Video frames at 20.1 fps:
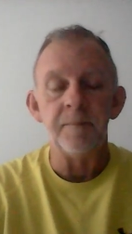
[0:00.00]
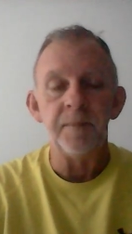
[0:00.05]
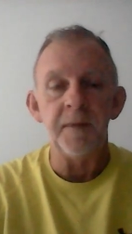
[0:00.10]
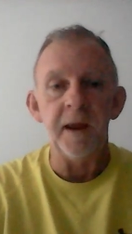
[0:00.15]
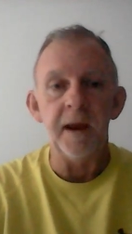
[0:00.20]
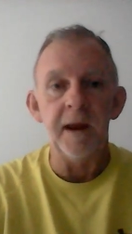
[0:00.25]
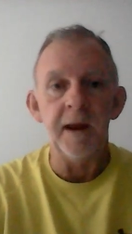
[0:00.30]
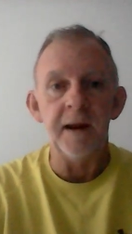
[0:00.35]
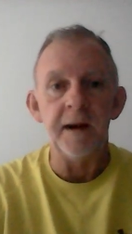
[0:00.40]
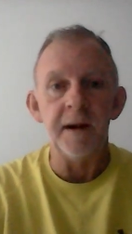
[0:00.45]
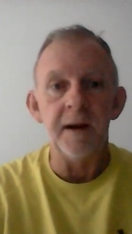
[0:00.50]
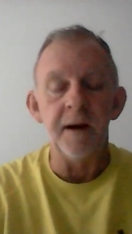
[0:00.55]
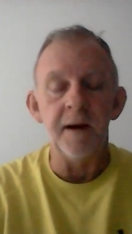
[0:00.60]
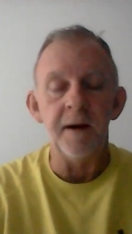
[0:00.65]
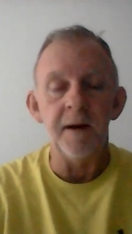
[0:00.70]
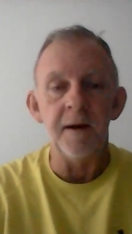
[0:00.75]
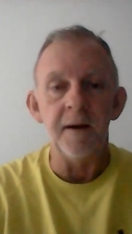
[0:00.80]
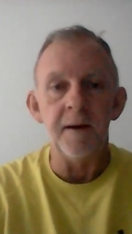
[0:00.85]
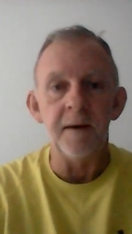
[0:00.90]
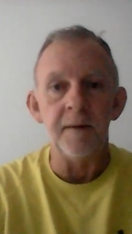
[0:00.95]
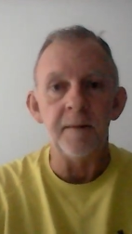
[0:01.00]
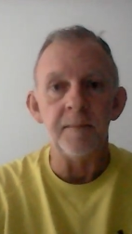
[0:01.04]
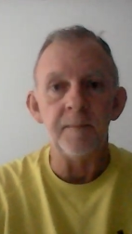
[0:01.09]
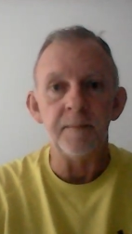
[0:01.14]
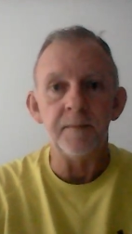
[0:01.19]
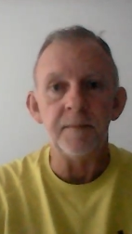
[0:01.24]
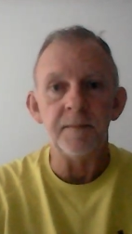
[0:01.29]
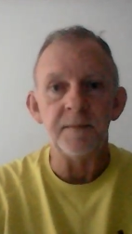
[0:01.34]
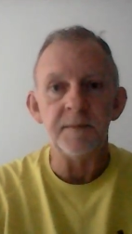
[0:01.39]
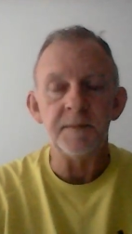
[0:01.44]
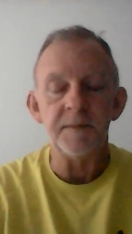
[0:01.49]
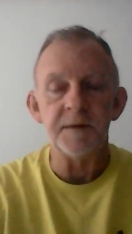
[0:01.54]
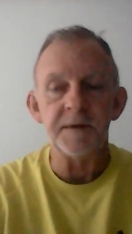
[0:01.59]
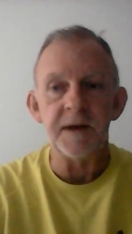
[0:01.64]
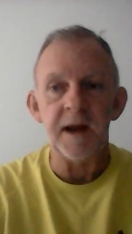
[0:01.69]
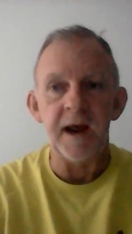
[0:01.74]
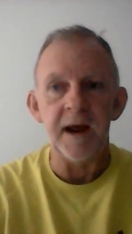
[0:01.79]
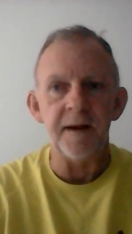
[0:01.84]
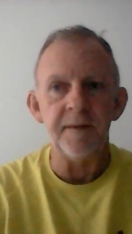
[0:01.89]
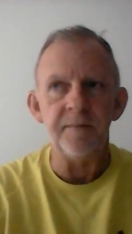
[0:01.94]
and uh,
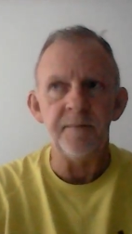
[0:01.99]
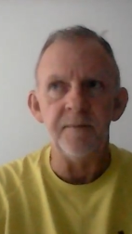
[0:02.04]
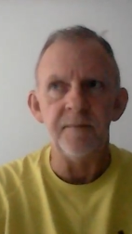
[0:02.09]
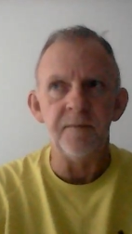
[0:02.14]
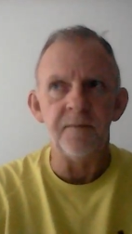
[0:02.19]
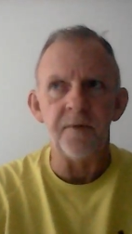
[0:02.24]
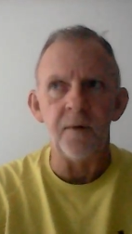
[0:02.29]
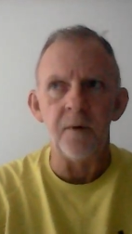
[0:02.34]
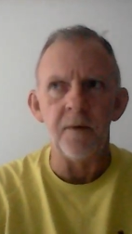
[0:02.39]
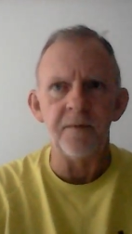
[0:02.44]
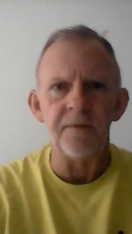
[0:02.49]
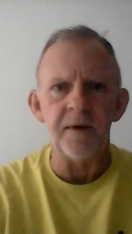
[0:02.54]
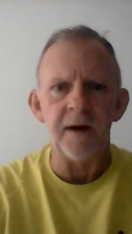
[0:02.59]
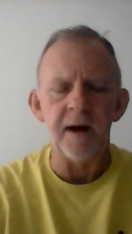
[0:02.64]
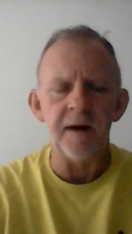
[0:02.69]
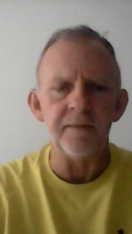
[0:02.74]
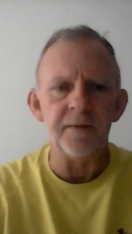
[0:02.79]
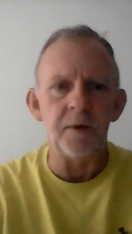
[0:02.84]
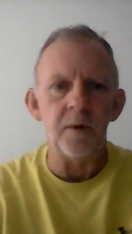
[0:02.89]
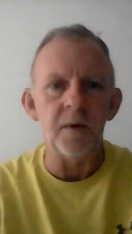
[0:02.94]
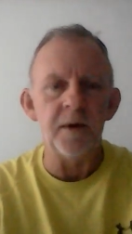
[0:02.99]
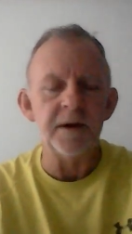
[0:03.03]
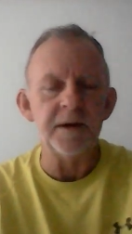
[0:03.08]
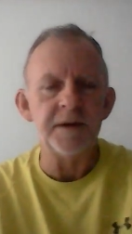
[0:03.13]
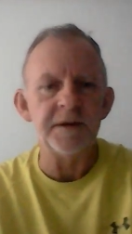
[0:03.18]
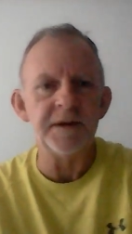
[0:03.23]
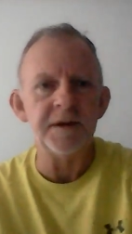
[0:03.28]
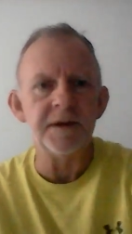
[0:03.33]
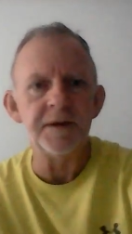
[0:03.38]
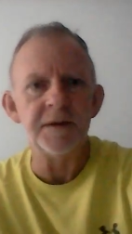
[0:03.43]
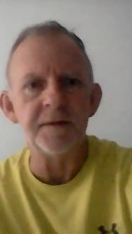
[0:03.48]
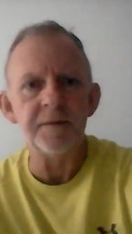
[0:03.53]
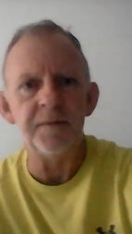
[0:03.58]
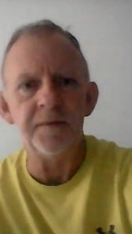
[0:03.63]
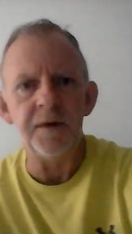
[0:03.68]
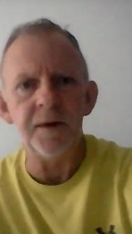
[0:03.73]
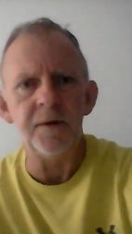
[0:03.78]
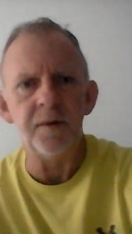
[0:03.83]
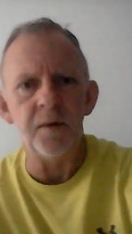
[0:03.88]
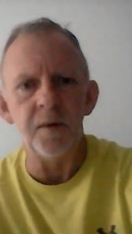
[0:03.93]
had four or five quizzes, a
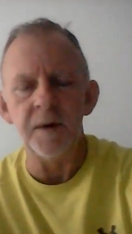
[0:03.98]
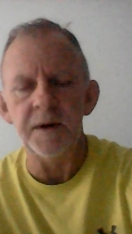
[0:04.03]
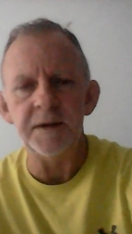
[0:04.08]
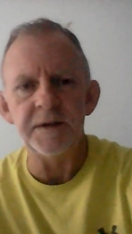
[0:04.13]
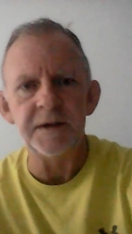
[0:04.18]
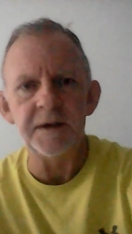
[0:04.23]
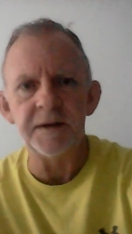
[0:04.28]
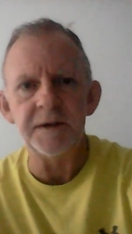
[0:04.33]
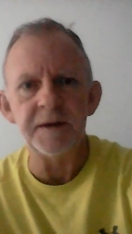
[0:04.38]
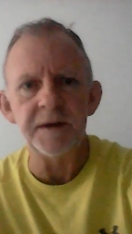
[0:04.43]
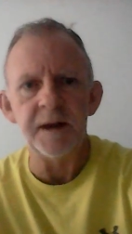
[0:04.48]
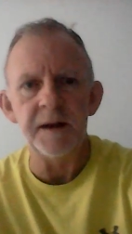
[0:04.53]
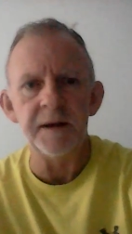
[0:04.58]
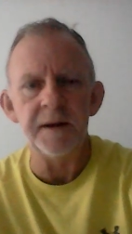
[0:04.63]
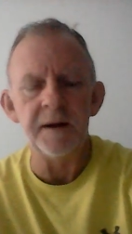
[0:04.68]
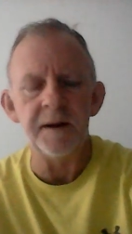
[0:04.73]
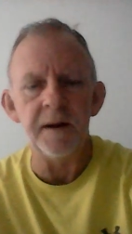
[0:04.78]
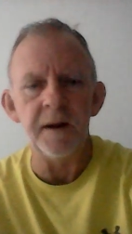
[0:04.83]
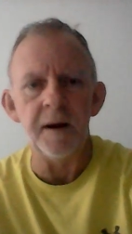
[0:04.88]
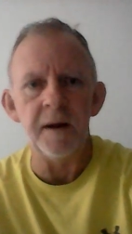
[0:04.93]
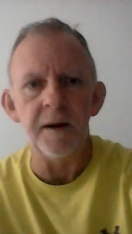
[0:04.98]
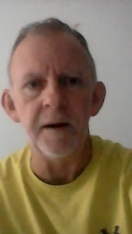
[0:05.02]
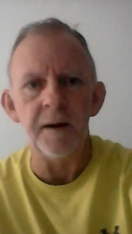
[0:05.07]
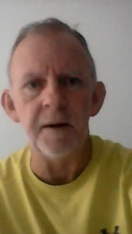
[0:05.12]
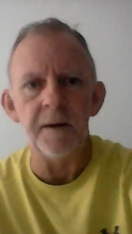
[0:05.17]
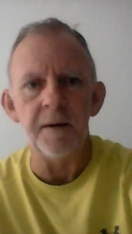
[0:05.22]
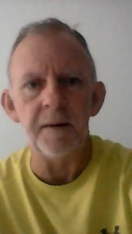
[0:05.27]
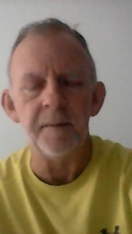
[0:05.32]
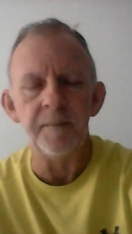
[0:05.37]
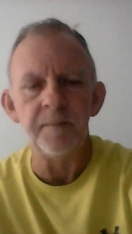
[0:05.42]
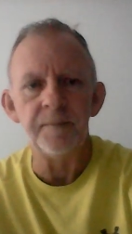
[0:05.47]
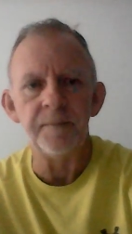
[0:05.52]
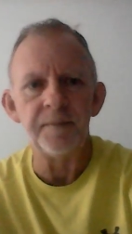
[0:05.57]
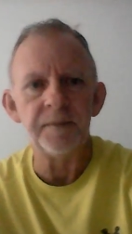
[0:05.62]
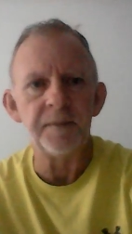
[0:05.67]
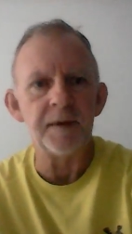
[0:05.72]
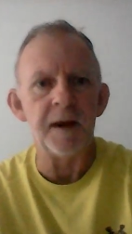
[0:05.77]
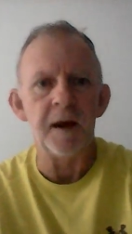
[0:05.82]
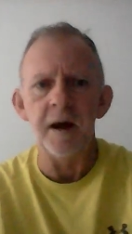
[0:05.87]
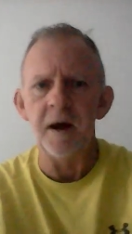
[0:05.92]
few quizzes, and uh,
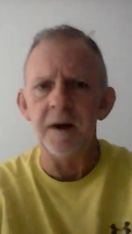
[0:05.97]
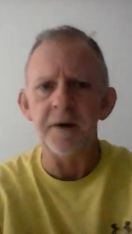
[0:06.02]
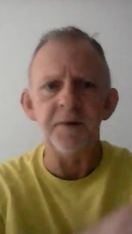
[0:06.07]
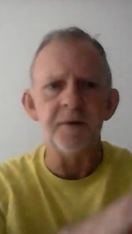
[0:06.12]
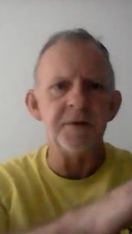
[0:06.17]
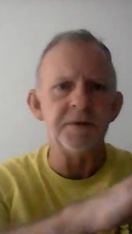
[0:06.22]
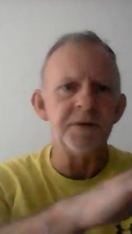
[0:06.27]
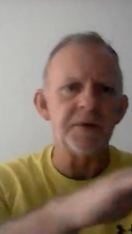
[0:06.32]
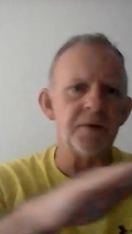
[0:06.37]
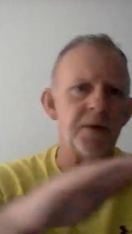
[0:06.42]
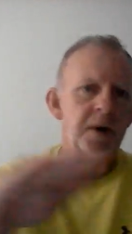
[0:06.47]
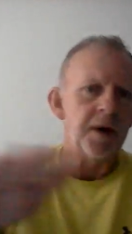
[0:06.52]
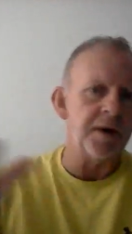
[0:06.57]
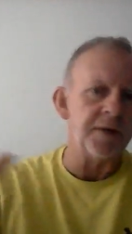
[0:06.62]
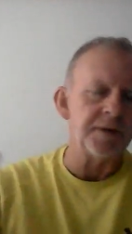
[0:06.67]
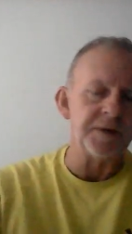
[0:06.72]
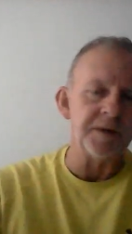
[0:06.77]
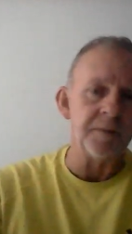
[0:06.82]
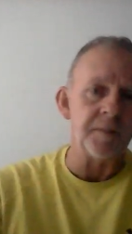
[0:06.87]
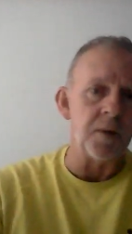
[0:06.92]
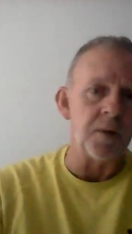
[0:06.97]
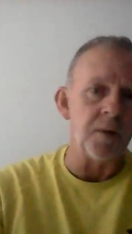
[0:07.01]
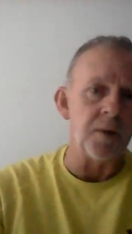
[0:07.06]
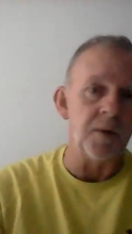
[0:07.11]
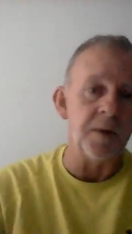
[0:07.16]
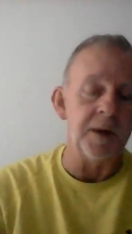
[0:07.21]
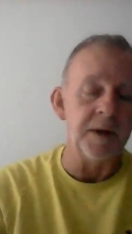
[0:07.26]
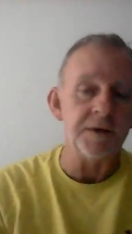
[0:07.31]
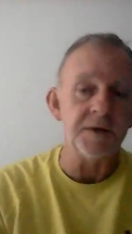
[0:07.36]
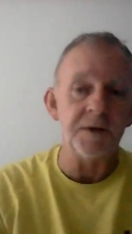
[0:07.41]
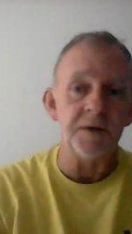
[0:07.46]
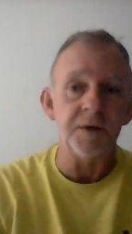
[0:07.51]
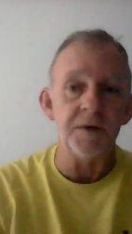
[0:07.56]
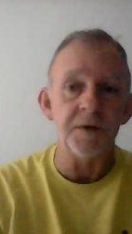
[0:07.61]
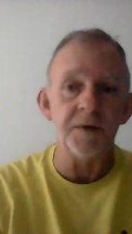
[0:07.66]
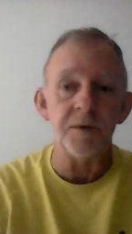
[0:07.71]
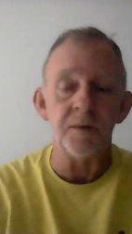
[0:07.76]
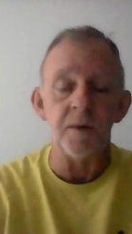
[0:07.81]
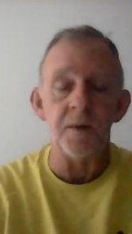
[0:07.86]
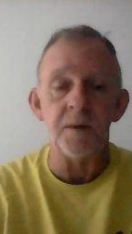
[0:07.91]
hundreds across the board as
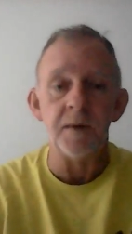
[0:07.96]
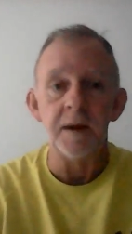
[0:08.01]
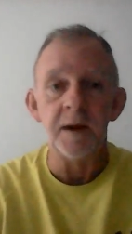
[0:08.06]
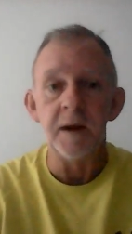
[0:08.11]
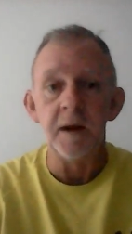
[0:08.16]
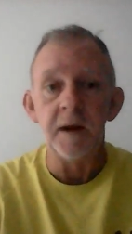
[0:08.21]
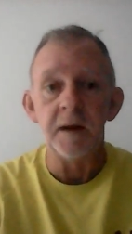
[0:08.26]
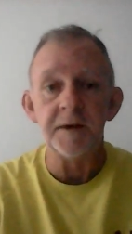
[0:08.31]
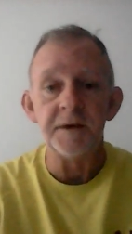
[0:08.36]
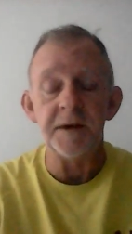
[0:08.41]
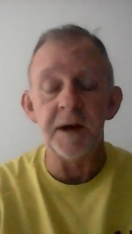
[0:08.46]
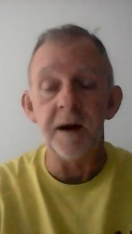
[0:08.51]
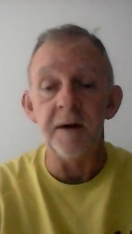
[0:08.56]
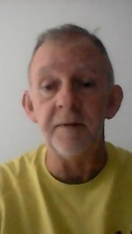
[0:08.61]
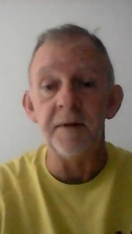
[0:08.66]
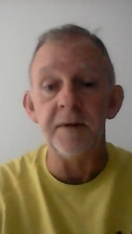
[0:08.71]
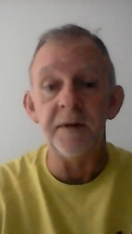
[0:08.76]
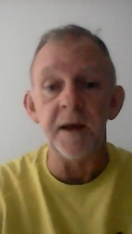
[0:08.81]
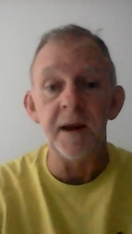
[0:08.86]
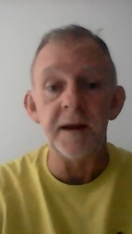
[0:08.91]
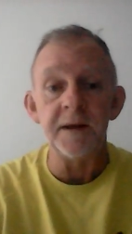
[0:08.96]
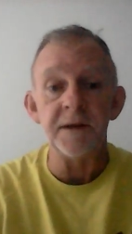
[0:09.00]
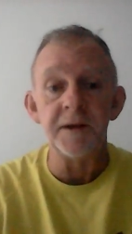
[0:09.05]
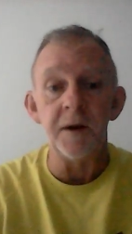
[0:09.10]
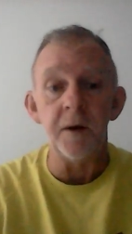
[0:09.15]
usual. So everything's